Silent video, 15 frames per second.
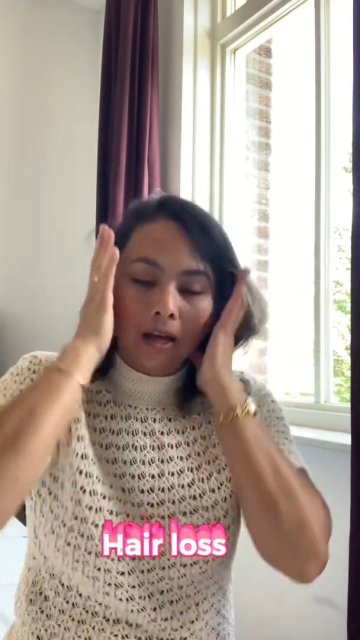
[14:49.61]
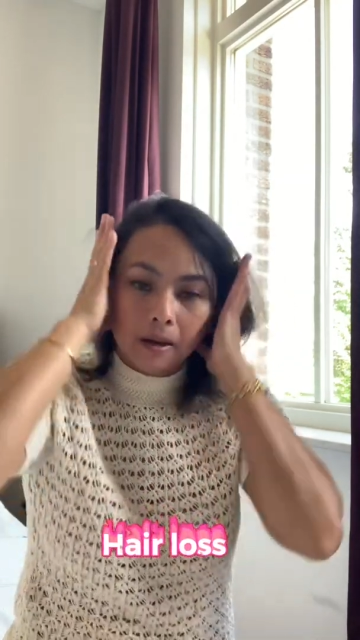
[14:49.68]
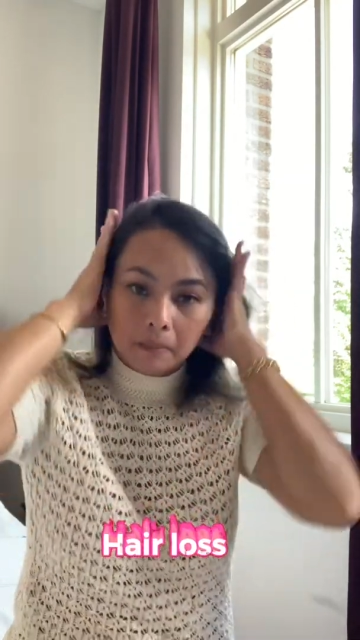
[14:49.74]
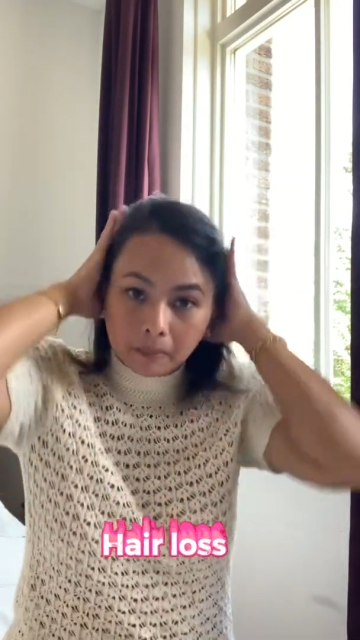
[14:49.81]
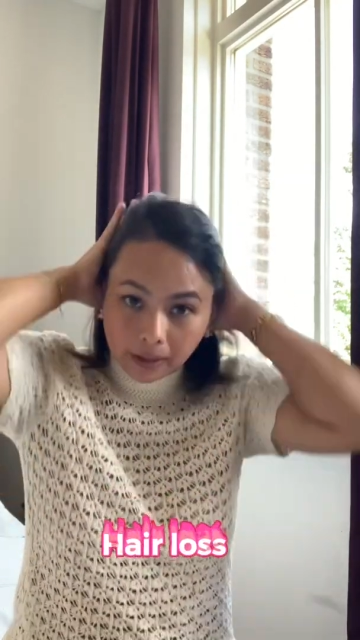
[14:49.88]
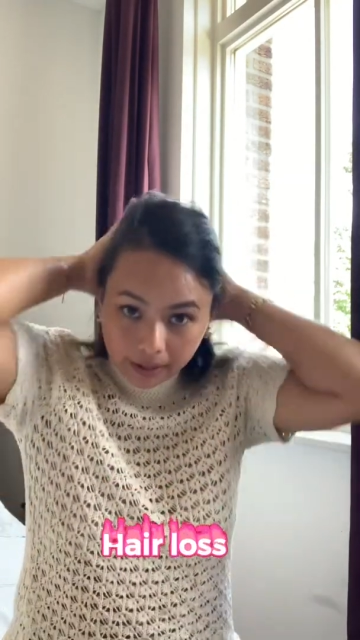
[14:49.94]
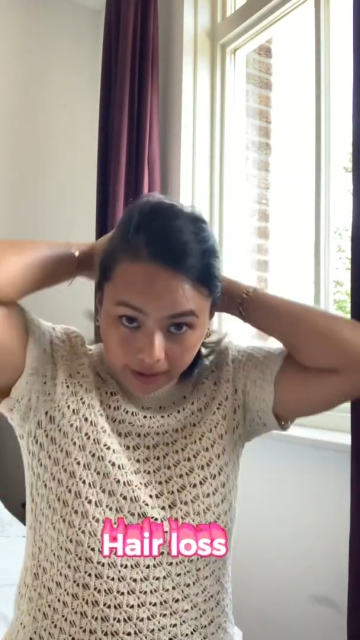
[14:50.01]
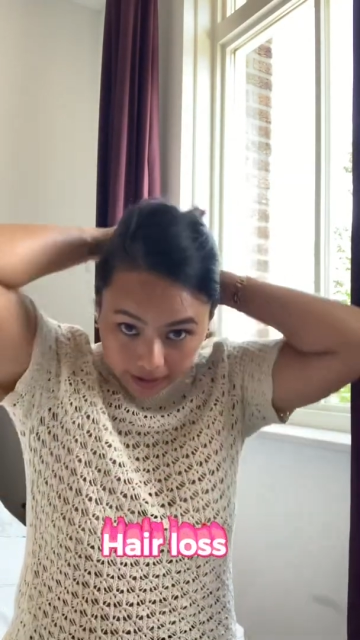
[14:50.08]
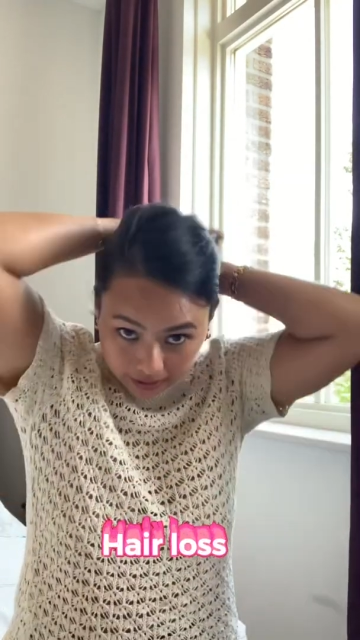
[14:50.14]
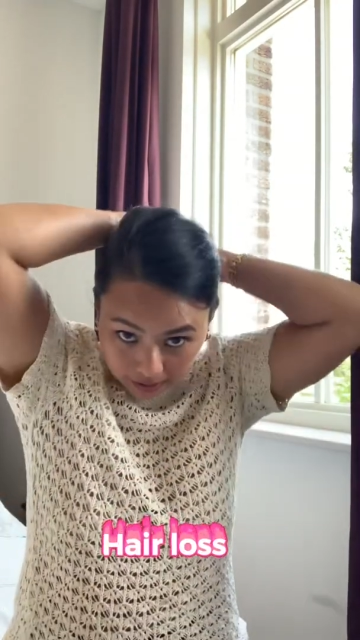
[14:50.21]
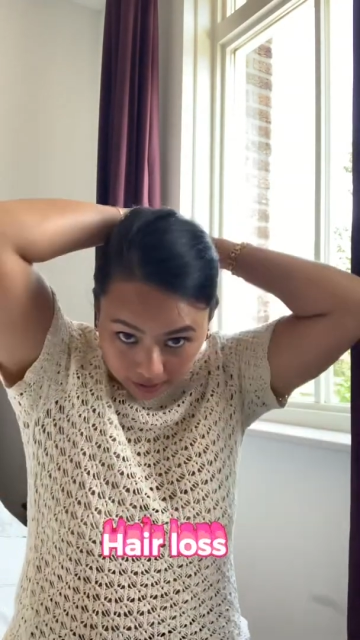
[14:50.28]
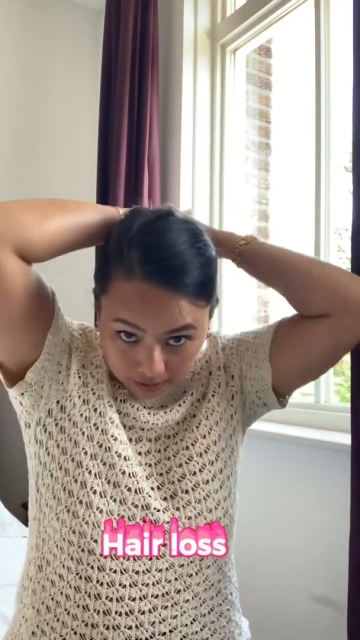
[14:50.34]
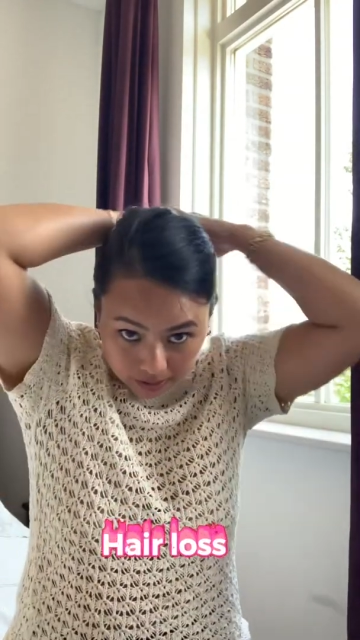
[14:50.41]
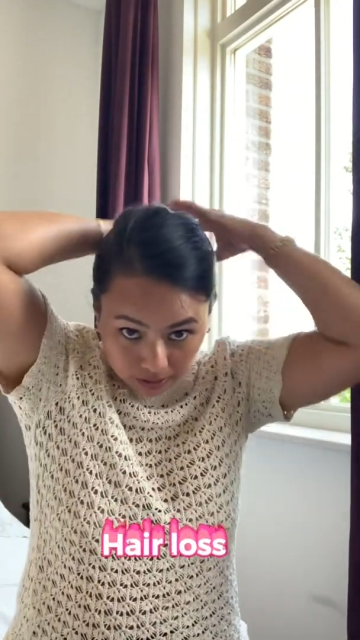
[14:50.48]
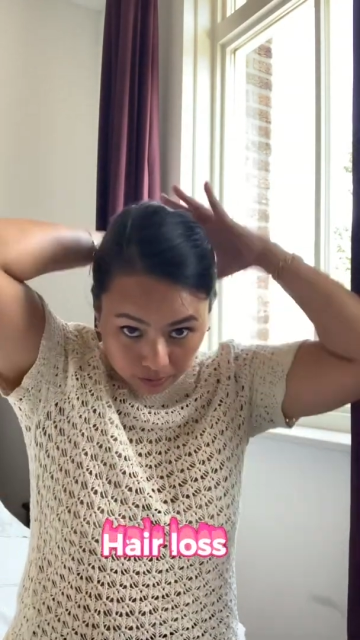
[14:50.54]
My
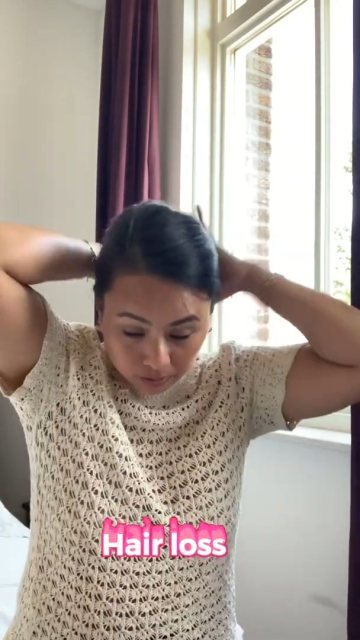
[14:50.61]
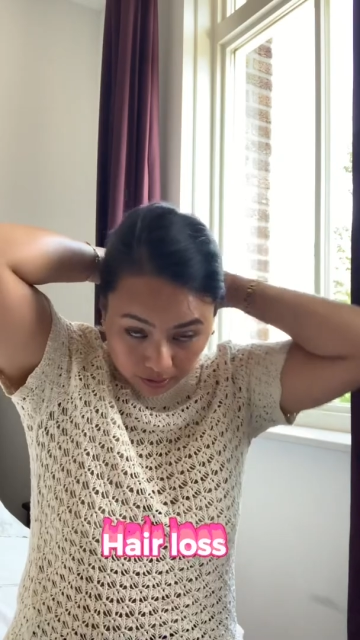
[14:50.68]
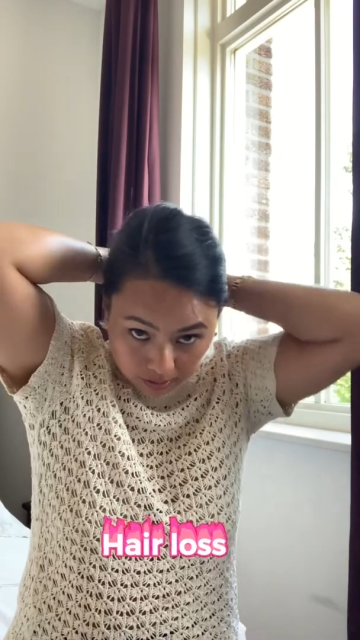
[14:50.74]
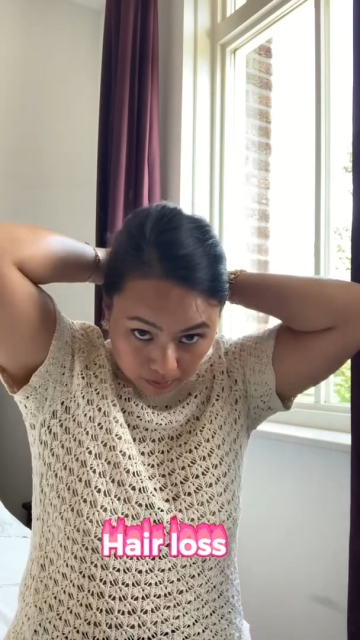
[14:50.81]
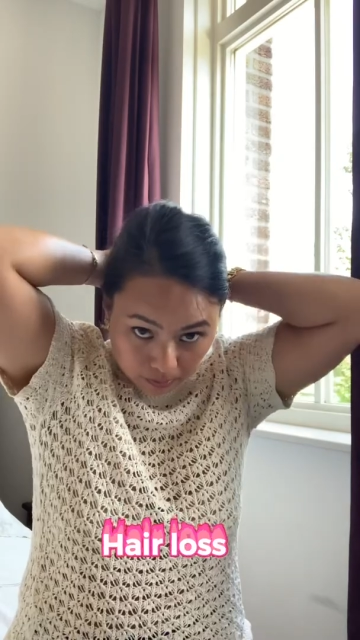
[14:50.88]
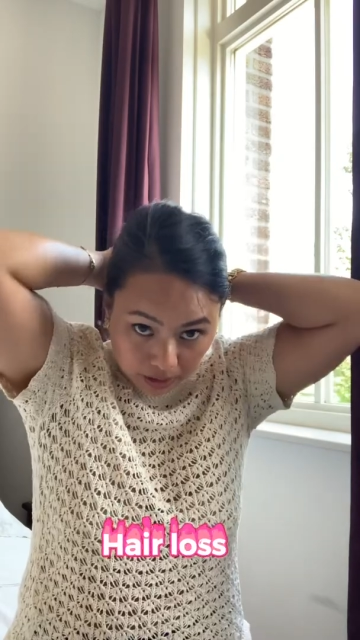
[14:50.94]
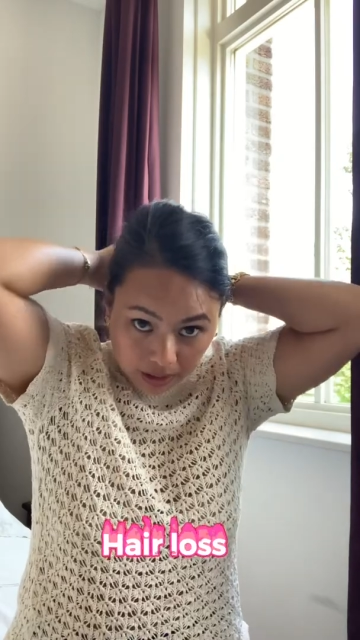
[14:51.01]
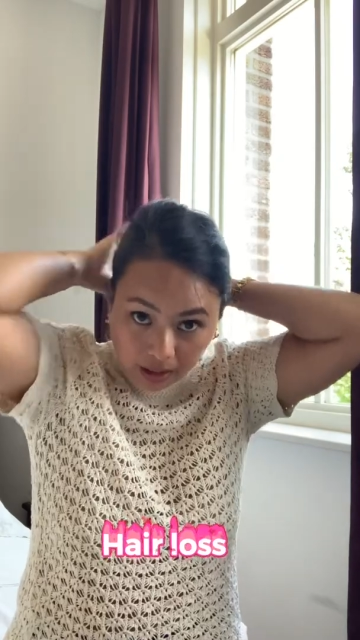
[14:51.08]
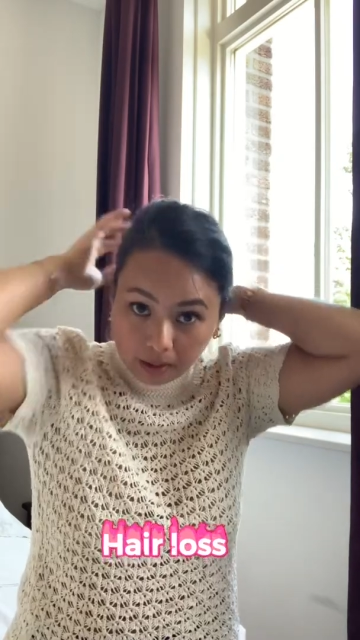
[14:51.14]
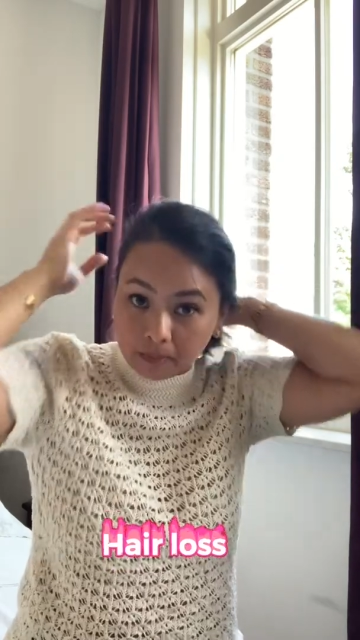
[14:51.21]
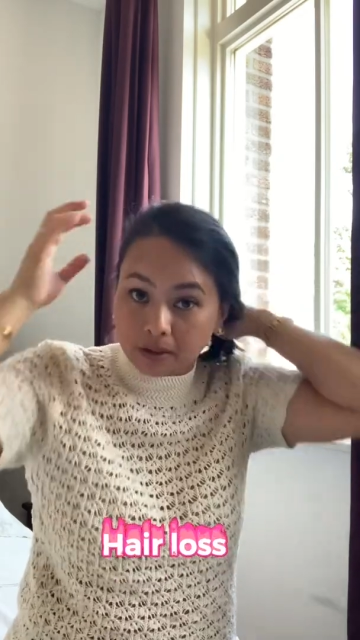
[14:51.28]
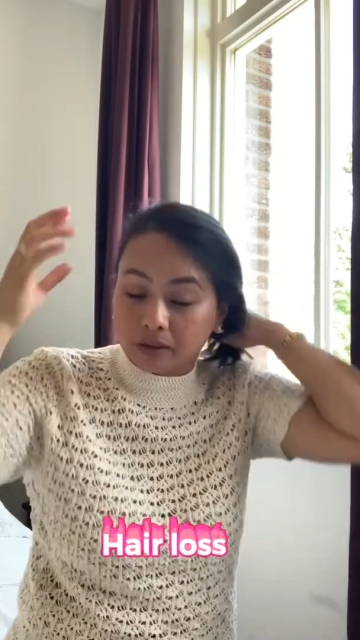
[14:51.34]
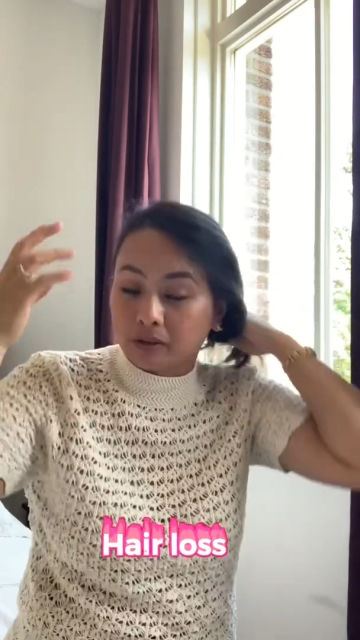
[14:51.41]
hair is becoming